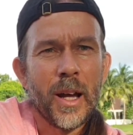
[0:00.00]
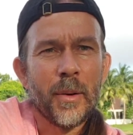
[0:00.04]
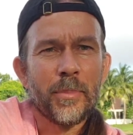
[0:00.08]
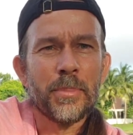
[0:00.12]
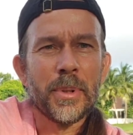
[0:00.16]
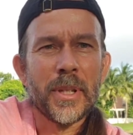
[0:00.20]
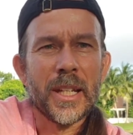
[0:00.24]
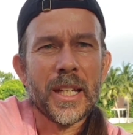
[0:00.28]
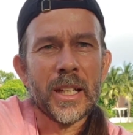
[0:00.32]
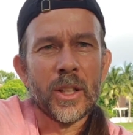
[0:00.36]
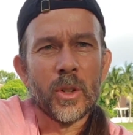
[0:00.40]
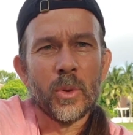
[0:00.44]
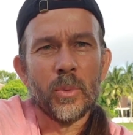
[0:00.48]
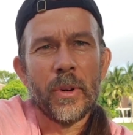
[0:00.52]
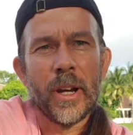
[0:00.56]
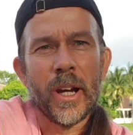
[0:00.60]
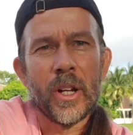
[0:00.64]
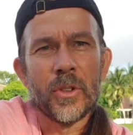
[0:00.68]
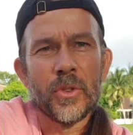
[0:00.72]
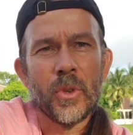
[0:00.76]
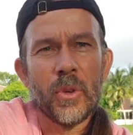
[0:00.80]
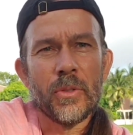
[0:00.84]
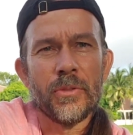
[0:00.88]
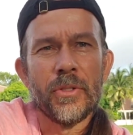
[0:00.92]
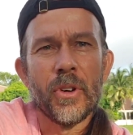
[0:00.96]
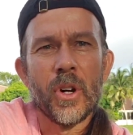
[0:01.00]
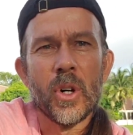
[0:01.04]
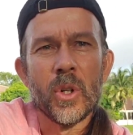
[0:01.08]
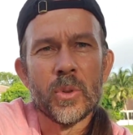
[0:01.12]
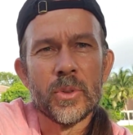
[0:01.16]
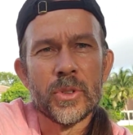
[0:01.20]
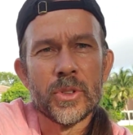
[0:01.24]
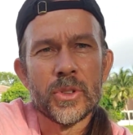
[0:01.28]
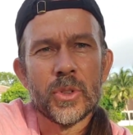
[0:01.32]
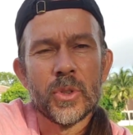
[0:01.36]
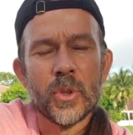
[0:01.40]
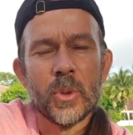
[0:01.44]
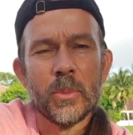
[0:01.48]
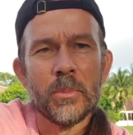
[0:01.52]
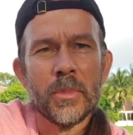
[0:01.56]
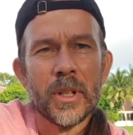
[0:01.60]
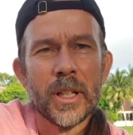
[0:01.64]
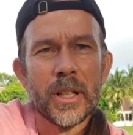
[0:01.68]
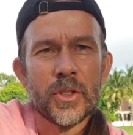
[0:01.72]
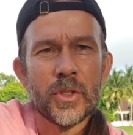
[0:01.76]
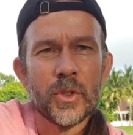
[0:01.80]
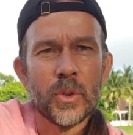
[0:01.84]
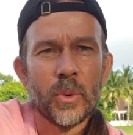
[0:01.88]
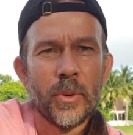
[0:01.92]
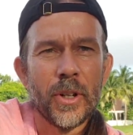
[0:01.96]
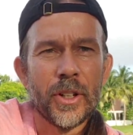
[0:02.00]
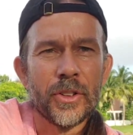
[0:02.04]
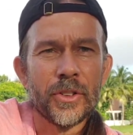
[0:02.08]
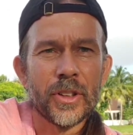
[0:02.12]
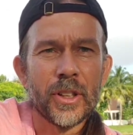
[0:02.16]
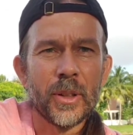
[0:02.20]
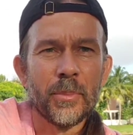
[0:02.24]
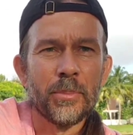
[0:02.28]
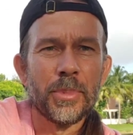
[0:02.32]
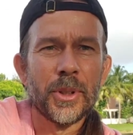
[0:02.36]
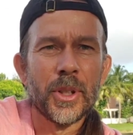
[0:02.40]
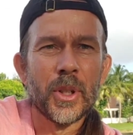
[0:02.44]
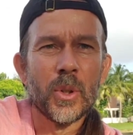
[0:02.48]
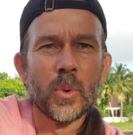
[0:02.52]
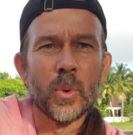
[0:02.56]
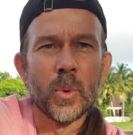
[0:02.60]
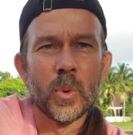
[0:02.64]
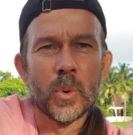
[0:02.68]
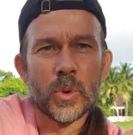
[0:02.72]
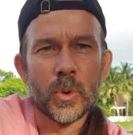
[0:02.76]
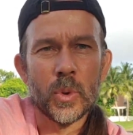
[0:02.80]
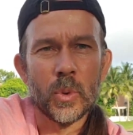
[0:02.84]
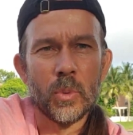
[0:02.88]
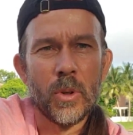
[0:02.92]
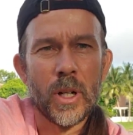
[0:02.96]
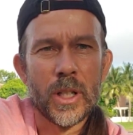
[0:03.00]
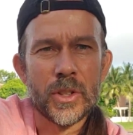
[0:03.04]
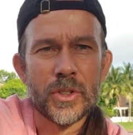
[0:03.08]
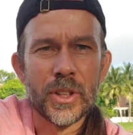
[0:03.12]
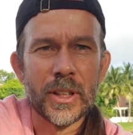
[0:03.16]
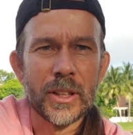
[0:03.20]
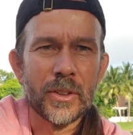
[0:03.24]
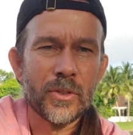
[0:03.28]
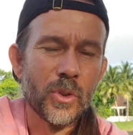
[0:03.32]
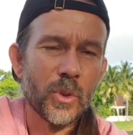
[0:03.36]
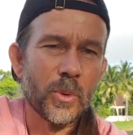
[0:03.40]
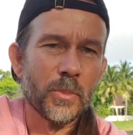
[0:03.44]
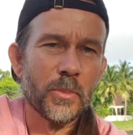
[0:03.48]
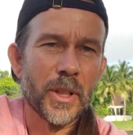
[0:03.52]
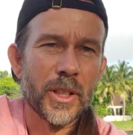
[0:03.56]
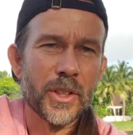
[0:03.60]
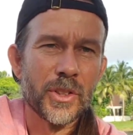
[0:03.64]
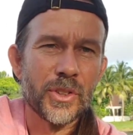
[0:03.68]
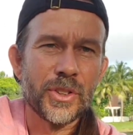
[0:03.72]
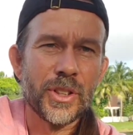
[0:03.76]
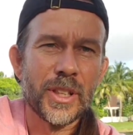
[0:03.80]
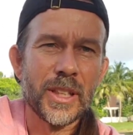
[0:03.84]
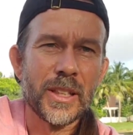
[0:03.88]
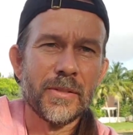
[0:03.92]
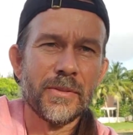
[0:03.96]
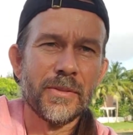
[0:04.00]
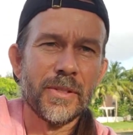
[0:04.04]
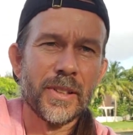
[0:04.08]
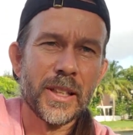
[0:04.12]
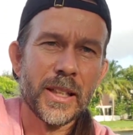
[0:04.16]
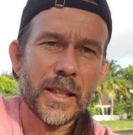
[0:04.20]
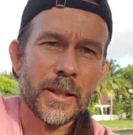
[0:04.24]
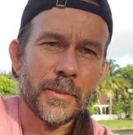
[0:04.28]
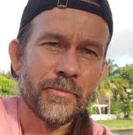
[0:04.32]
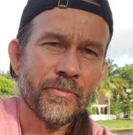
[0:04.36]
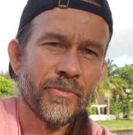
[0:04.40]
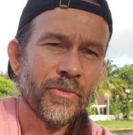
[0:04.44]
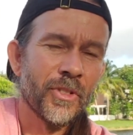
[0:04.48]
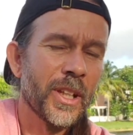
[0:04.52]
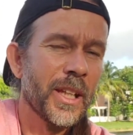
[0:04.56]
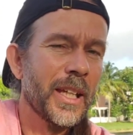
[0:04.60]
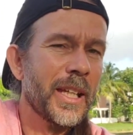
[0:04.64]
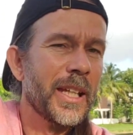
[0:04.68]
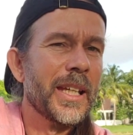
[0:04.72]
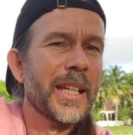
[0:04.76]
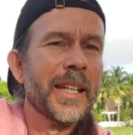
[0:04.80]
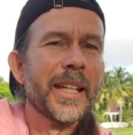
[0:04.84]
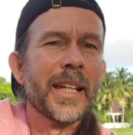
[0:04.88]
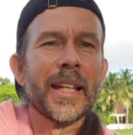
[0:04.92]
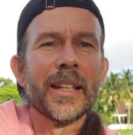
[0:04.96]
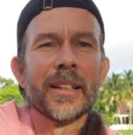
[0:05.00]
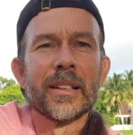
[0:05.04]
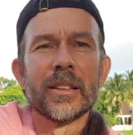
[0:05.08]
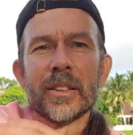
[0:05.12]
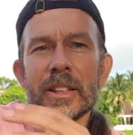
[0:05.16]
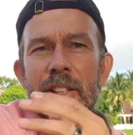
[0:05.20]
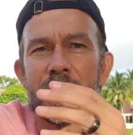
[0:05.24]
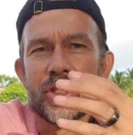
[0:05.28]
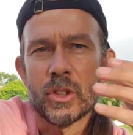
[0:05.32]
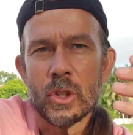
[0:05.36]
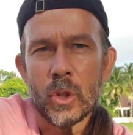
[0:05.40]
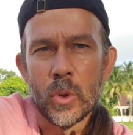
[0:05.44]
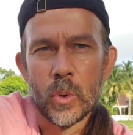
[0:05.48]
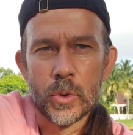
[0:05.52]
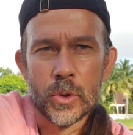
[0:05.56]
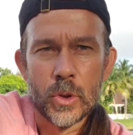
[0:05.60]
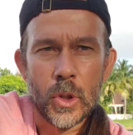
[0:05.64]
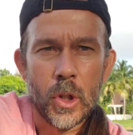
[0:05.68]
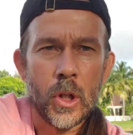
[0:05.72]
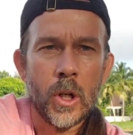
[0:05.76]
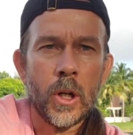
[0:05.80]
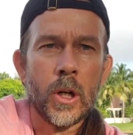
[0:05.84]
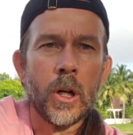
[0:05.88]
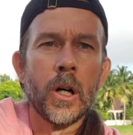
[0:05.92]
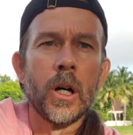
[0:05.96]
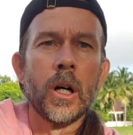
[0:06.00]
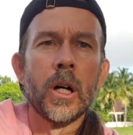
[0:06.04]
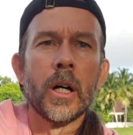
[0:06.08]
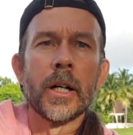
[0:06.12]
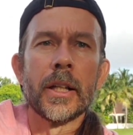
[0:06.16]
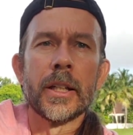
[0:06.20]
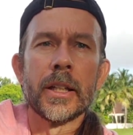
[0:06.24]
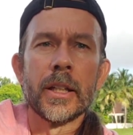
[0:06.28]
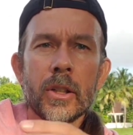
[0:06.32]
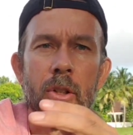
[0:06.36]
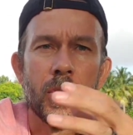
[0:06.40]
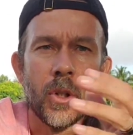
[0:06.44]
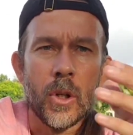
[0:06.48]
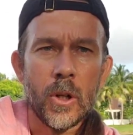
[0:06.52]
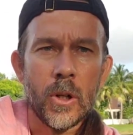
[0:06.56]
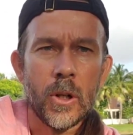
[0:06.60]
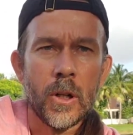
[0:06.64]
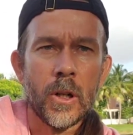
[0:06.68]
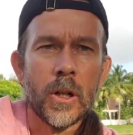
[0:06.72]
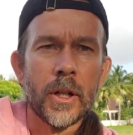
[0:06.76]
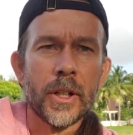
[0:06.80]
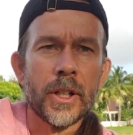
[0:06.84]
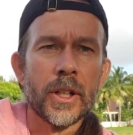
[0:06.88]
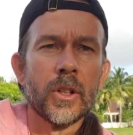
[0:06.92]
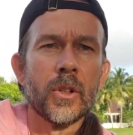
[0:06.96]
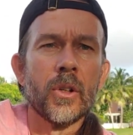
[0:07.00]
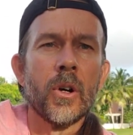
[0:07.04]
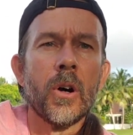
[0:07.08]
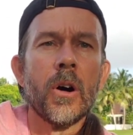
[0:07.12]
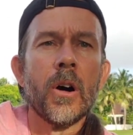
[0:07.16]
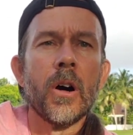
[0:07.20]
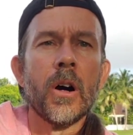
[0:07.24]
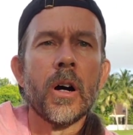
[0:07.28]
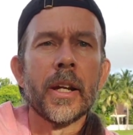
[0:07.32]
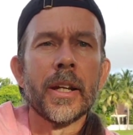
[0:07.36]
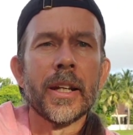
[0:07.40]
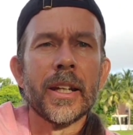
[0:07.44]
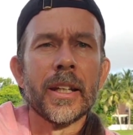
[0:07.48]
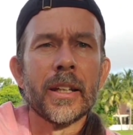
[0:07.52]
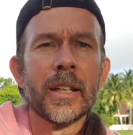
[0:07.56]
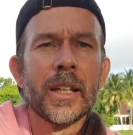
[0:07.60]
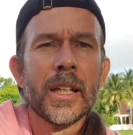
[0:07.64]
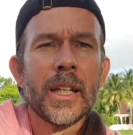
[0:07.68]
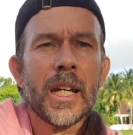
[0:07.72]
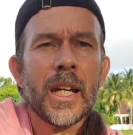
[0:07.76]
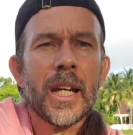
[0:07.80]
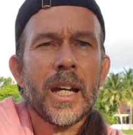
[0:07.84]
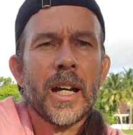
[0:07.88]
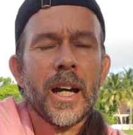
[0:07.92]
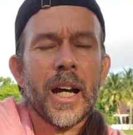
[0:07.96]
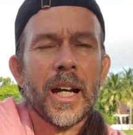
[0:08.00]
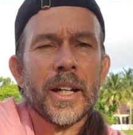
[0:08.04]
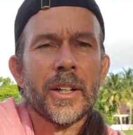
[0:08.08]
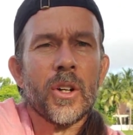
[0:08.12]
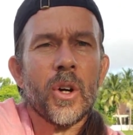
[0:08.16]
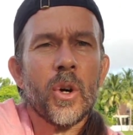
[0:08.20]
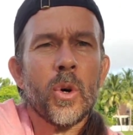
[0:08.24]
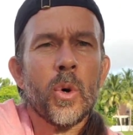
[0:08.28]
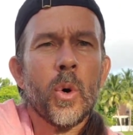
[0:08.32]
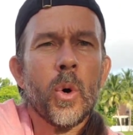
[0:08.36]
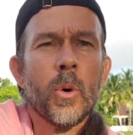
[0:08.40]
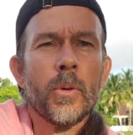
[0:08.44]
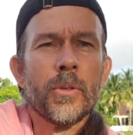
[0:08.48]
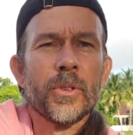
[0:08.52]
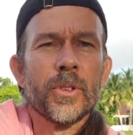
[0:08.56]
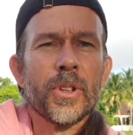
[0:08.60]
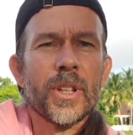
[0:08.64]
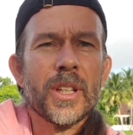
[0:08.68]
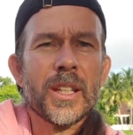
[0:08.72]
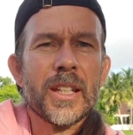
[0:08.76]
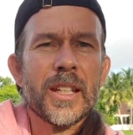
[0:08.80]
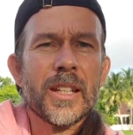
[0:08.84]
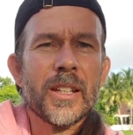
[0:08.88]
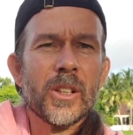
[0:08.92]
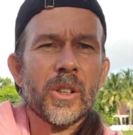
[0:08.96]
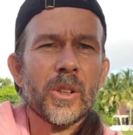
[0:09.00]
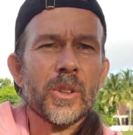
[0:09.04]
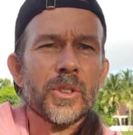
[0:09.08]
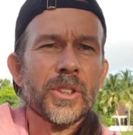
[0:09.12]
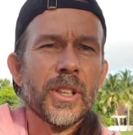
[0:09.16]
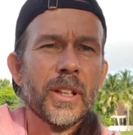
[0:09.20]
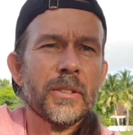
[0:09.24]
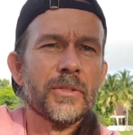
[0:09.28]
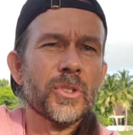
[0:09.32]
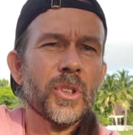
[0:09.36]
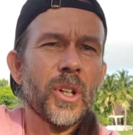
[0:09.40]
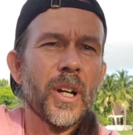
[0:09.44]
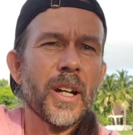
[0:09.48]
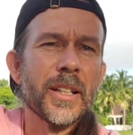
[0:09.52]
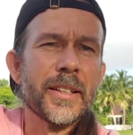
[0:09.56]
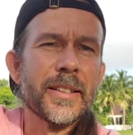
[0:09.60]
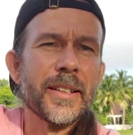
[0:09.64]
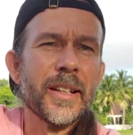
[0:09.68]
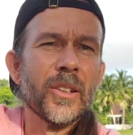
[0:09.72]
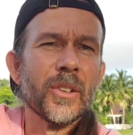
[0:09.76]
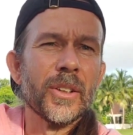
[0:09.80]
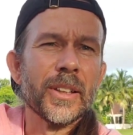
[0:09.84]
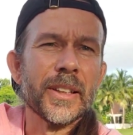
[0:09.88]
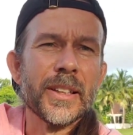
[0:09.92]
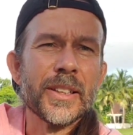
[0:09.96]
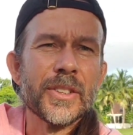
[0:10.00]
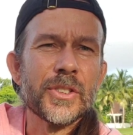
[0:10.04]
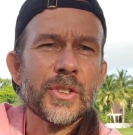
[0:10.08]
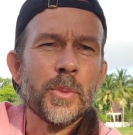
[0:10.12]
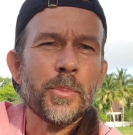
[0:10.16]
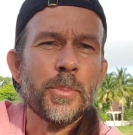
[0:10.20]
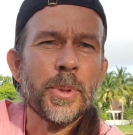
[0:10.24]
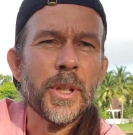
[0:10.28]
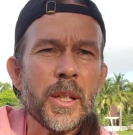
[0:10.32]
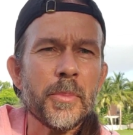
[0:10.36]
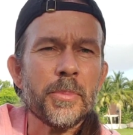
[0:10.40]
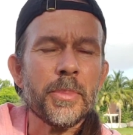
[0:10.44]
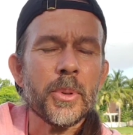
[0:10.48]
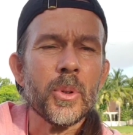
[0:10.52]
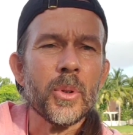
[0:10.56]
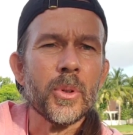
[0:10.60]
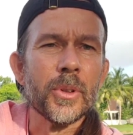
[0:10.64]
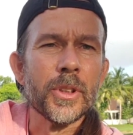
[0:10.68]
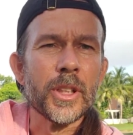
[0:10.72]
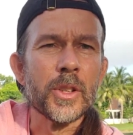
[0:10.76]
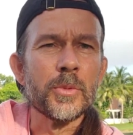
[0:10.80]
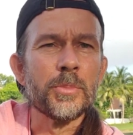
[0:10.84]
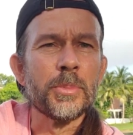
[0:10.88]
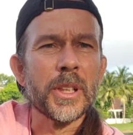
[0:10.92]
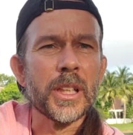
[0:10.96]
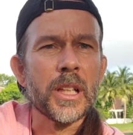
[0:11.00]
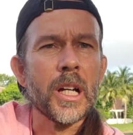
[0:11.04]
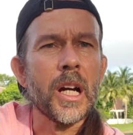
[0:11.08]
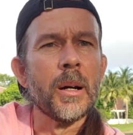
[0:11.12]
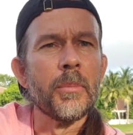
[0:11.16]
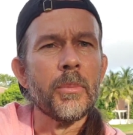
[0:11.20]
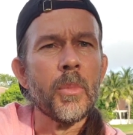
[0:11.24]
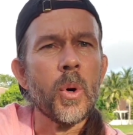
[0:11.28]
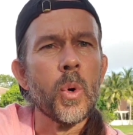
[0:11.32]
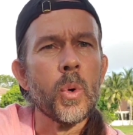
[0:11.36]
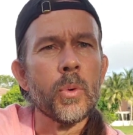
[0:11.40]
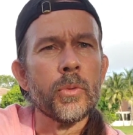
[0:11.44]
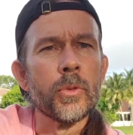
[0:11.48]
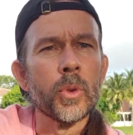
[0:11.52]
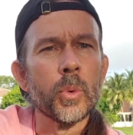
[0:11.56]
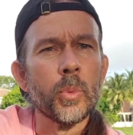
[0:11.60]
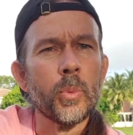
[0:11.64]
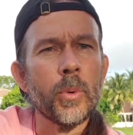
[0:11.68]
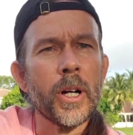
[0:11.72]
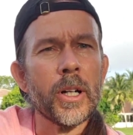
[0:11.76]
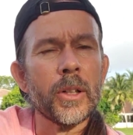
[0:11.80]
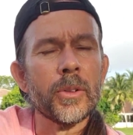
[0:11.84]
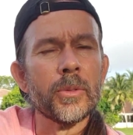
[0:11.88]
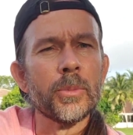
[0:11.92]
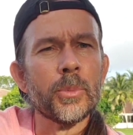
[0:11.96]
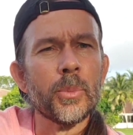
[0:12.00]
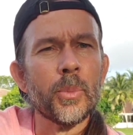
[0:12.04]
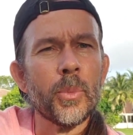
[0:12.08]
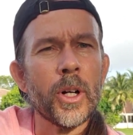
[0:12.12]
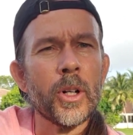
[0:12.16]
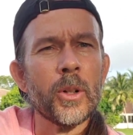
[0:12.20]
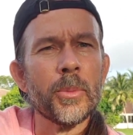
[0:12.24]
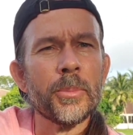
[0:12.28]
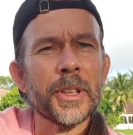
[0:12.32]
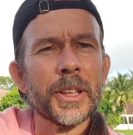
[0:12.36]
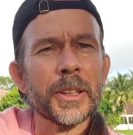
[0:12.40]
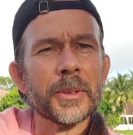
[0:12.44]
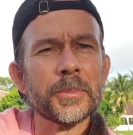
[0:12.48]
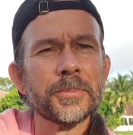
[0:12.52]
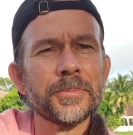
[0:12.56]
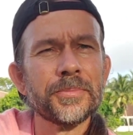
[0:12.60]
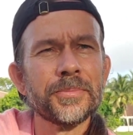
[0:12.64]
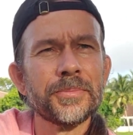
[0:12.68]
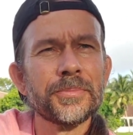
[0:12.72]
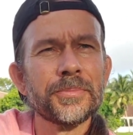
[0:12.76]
not being around your phones too much, around the computers, or watching too much TV. And the list goes on and on and on. And I know over the years I've tried telling this to people and it's become overwhelming.